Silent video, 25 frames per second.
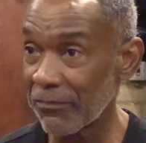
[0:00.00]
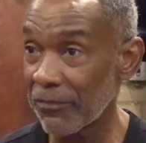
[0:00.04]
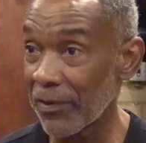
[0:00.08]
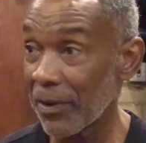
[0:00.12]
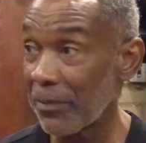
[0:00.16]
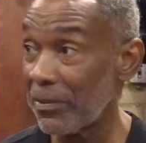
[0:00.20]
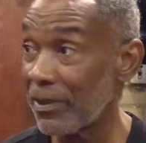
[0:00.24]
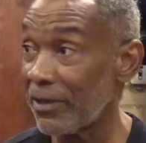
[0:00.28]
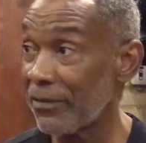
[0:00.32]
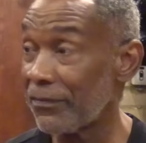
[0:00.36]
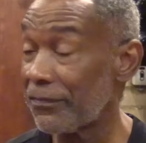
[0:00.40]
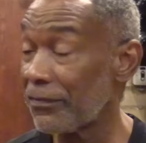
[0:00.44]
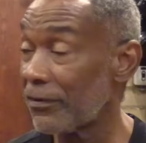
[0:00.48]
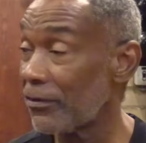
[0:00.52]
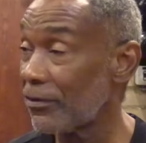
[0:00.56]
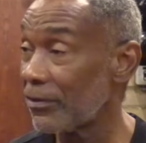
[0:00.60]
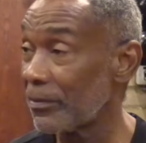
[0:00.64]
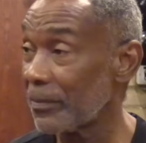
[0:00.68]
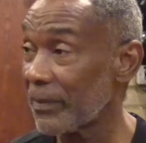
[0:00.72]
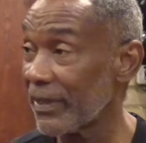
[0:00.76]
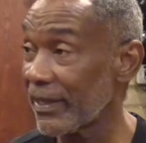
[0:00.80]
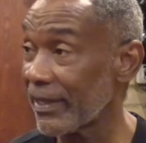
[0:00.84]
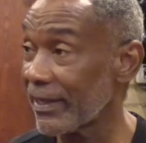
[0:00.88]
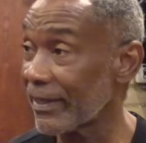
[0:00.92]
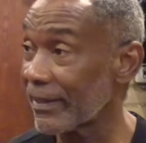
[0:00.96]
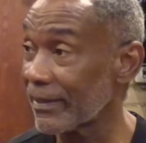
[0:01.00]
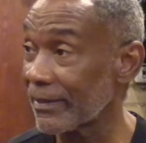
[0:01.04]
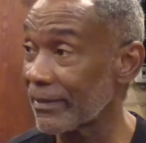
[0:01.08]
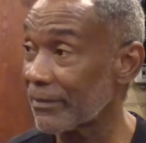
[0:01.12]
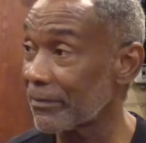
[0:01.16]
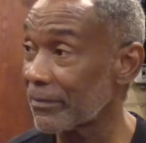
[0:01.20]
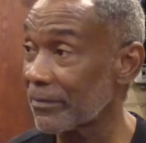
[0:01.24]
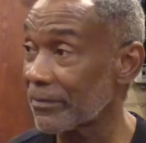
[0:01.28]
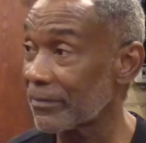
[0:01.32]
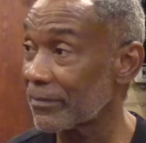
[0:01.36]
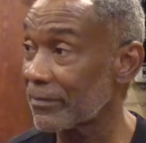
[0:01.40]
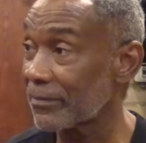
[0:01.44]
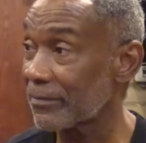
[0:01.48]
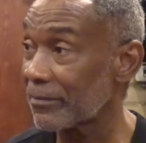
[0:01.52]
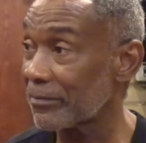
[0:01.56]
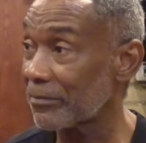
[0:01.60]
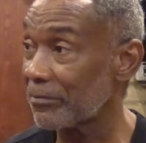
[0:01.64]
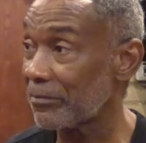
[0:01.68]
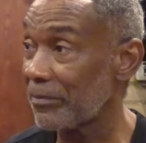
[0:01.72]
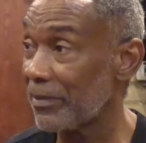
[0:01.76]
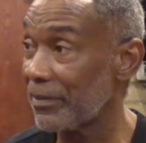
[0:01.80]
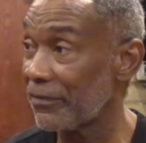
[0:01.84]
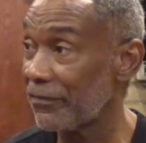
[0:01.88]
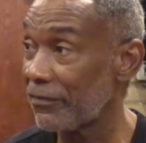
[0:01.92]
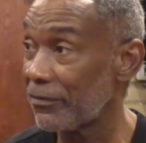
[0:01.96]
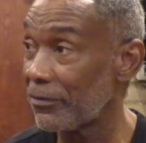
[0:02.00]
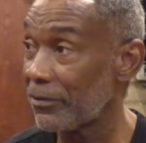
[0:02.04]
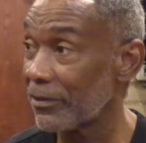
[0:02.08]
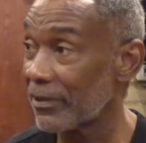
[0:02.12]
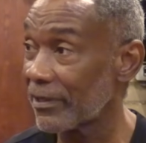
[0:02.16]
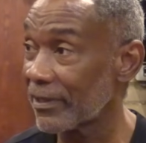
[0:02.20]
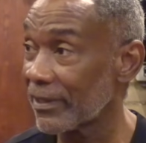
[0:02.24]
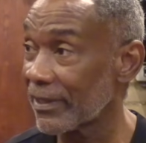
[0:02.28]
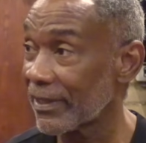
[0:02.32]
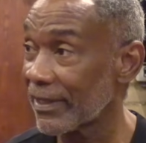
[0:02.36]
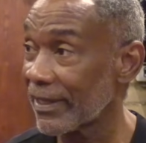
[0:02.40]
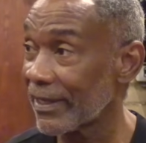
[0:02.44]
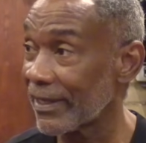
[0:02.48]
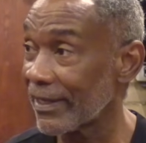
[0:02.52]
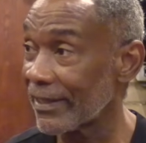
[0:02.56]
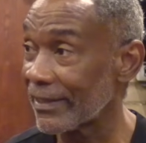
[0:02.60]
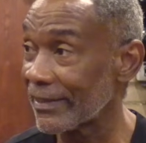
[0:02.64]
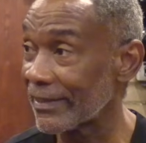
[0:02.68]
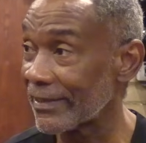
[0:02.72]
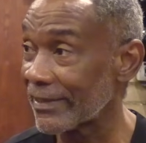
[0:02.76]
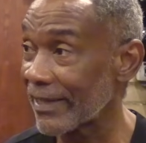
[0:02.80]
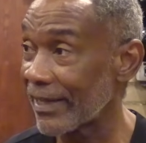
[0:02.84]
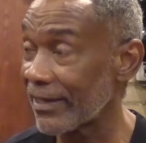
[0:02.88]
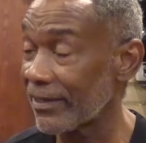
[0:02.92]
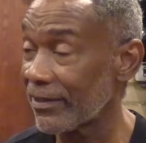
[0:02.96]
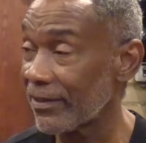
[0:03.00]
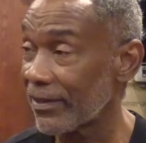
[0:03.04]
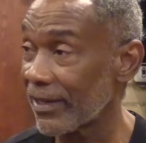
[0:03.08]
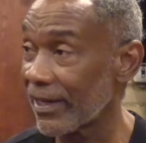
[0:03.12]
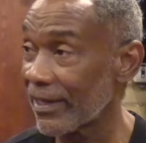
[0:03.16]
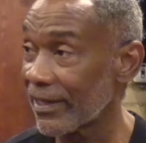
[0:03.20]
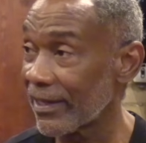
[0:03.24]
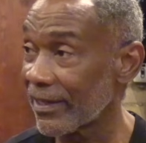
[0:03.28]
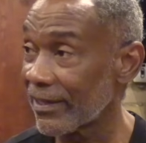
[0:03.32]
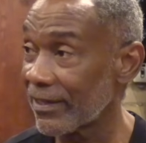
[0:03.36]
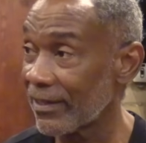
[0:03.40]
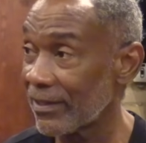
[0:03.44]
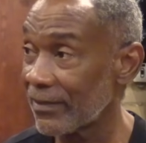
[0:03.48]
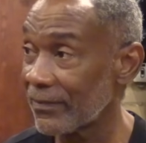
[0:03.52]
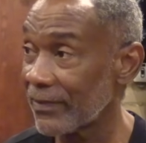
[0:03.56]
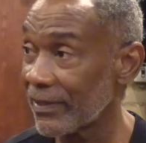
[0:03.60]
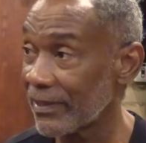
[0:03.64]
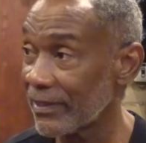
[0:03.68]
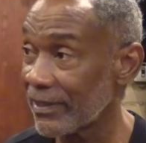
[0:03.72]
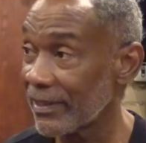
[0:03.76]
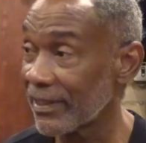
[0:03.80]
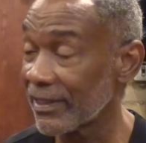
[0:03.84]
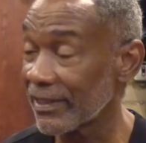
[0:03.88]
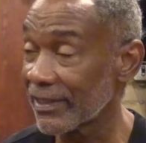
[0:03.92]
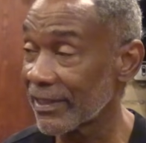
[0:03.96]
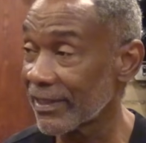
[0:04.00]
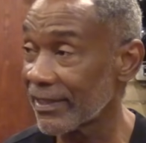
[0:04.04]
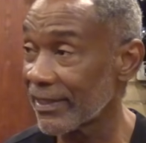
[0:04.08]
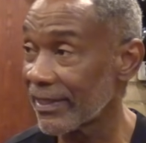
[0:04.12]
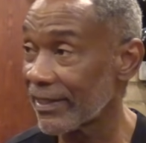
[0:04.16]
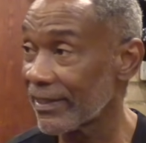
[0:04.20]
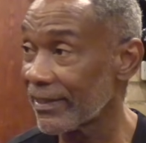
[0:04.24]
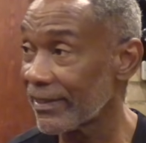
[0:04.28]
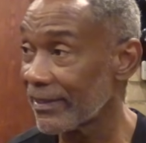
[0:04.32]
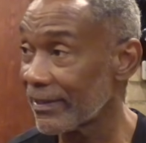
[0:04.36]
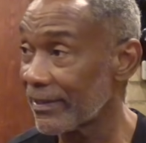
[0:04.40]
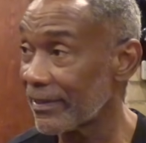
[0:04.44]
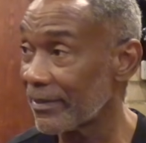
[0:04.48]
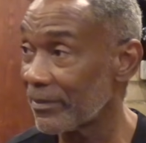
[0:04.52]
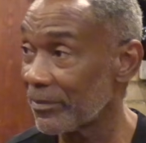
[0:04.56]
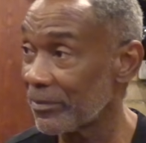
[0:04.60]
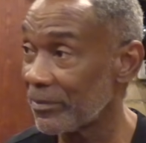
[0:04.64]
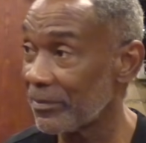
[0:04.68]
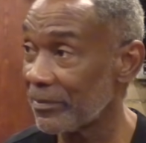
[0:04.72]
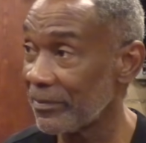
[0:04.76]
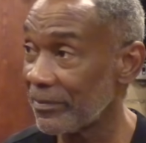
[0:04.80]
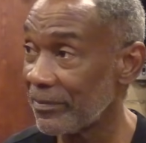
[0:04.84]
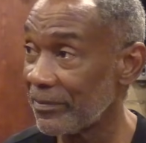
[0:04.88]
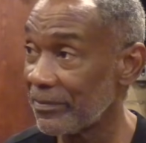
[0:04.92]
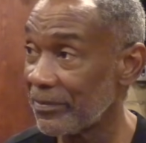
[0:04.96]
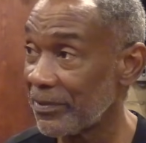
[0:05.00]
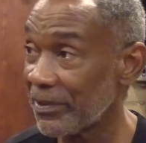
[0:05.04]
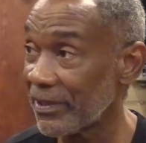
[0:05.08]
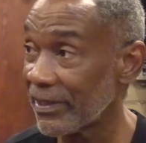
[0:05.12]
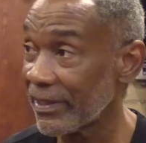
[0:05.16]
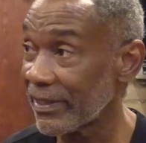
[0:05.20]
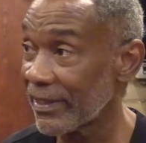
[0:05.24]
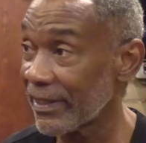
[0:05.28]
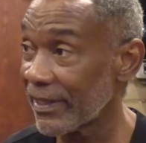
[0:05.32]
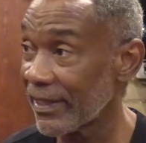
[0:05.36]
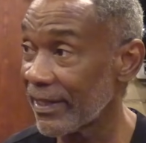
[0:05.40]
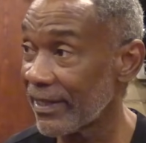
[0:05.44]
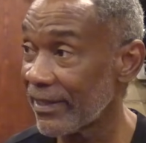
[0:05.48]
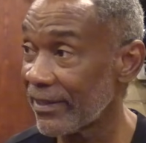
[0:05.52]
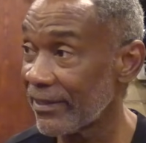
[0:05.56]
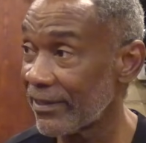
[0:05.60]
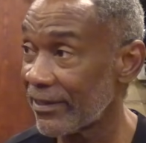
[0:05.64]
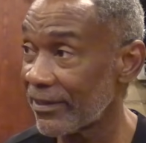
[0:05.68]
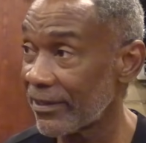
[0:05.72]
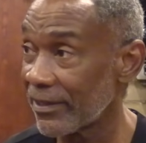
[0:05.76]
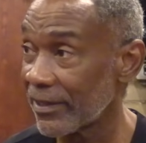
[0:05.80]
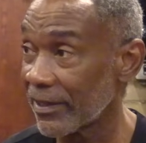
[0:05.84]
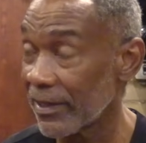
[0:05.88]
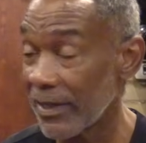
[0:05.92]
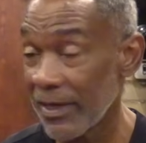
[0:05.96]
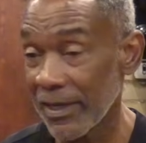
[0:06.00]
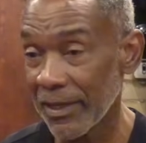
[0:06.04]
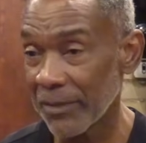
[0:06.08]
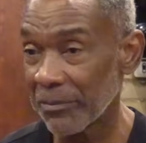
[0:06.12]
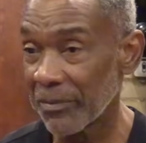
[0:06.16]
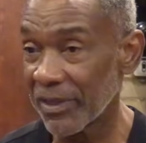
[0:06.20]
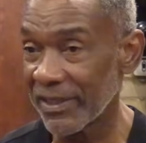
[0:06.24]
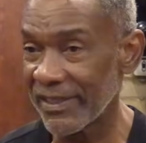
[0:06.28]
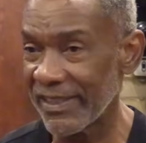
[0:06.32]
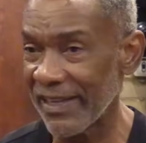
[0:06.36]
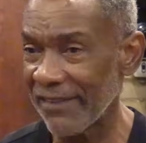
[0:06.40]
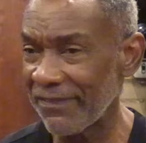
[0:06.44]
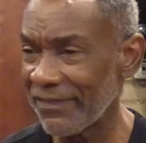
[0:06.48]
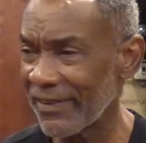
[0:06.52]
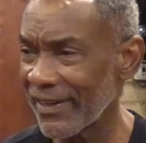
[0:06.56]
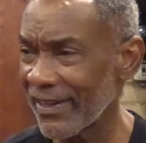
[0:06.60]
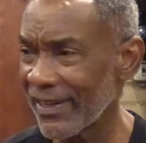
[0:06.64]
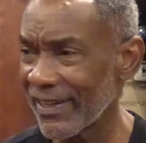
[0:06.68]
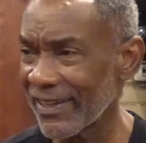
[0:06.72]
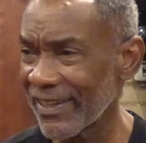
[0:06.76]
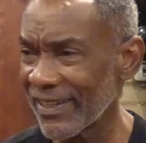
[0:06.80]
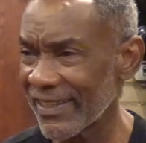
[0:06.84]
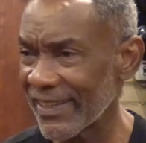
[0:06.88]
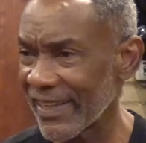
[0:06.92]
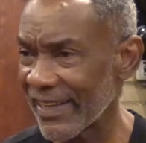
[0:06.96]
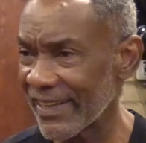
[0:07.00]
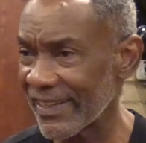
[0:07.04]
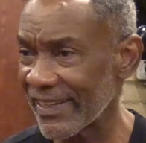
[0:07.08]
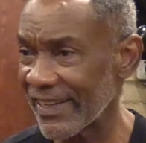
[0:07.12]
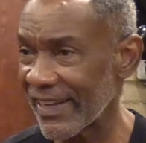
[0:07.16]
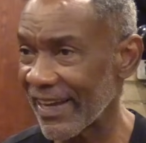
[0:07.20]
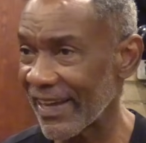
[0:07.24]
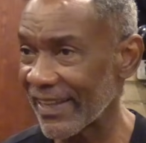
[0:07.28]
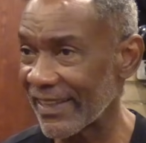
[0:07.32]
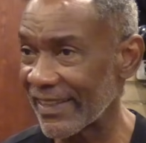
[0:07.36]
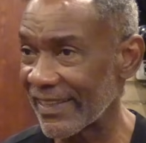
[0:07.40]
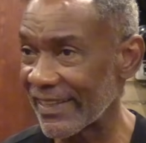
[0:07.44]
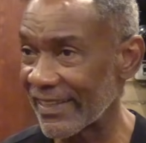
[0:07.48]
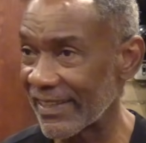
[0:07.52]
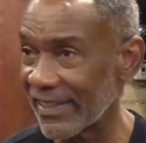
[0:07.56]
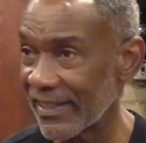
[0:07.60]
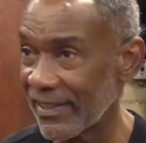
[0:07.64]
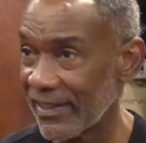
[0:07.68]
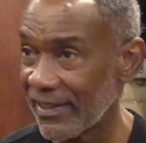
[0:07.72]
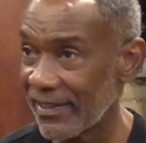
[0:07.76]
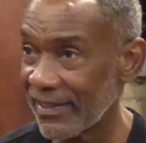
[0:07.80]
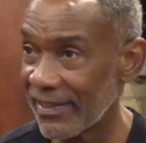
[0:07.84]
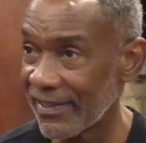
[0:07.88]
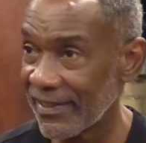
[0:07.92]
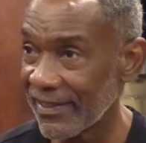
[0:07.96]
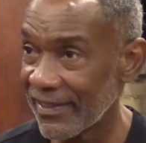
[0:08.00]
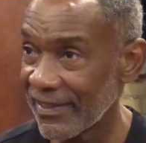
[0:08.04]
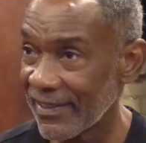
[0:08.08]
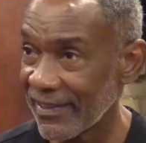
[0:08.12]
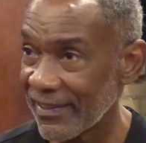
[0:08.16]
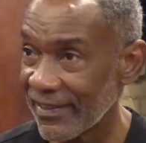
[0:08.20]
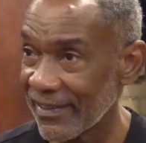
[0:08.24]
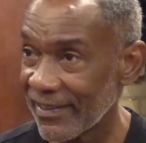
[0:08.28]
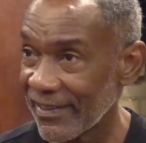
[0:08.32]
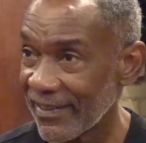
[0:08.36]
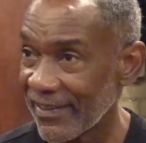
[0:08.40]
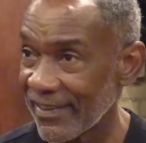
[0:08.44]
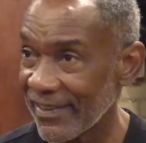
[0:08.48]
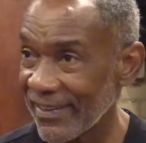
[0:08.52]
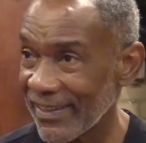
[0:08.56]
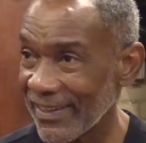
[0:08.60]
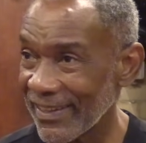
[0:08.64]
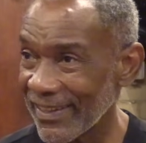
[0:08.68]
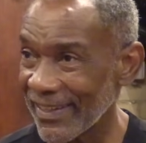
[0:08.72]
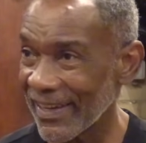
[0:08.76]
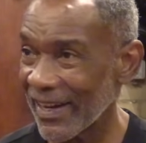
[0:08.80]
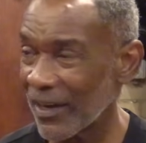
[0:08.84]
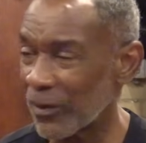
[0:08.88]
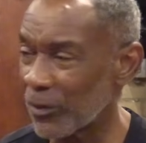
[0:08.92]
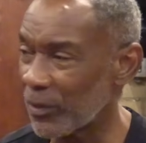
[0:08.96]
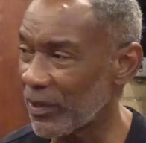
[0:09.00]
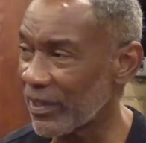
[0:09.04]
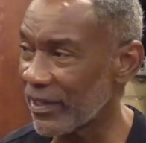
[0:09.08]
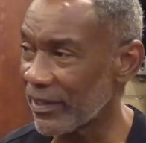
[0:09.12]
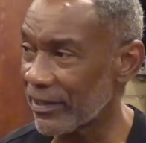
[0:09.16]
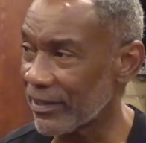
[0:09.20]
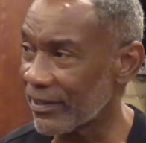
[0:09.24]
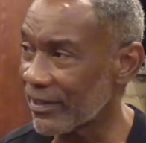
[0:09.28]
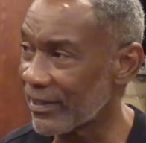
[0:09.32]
probably phoned me before and sat down and had a conversation and put it together, but definitely not at that. In that window.